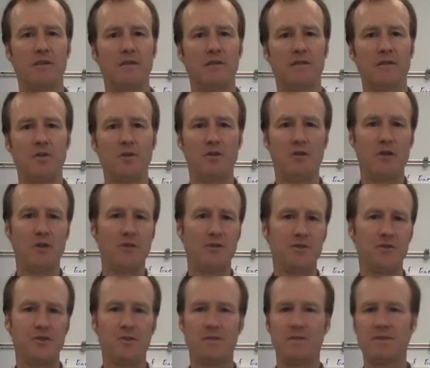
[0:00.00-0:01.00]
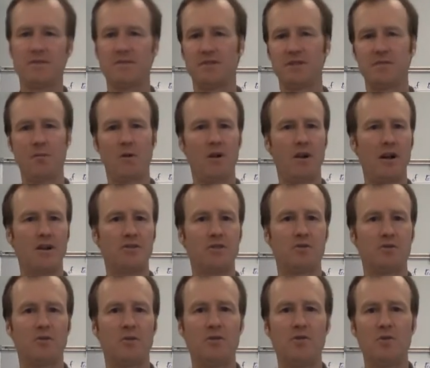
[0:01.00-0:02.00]
If you're on the surface of a small
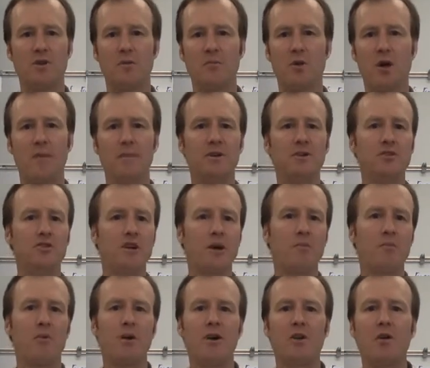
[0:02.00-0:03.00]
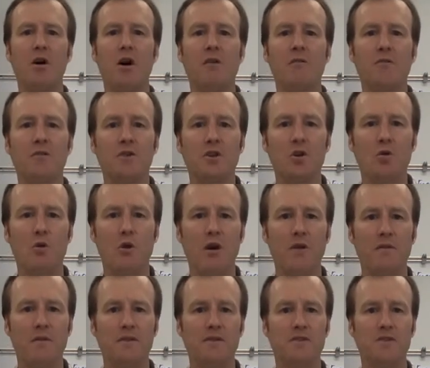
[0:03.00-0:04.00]
asteroid, you can probably jump right off and go
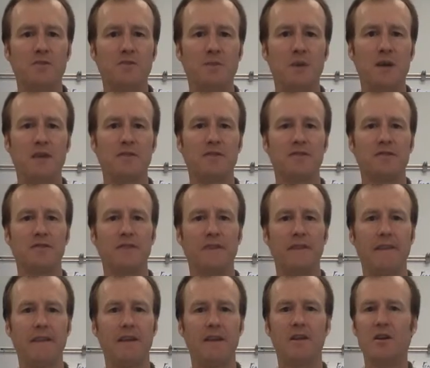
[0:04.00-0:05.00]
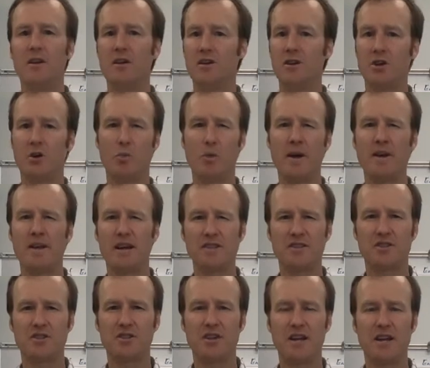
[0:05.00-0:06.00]
off into space. Your weight
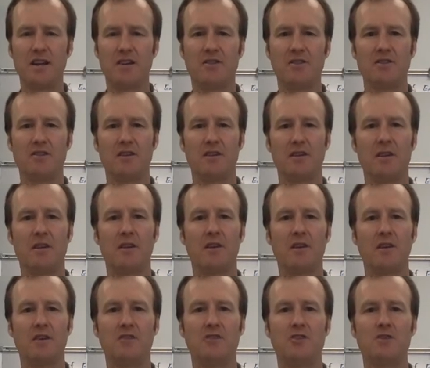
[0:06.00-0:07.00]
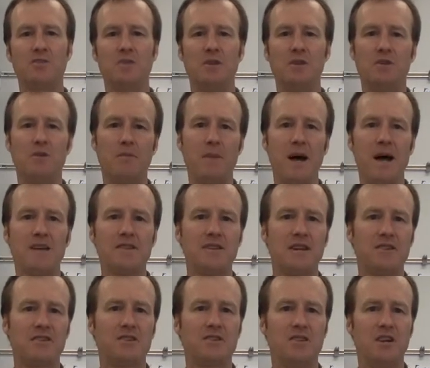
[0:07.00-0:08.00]
hasn't changed. Your mass
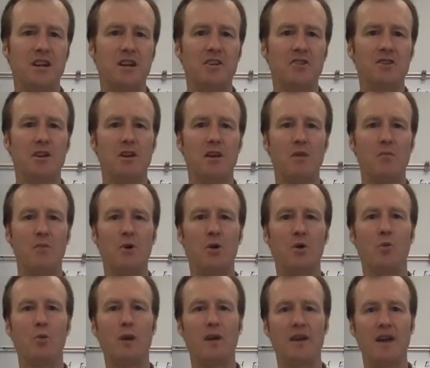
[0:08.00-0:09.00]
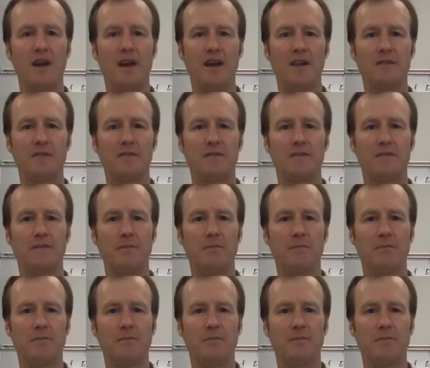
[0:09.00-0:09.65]
hasn't changed, but your weight has.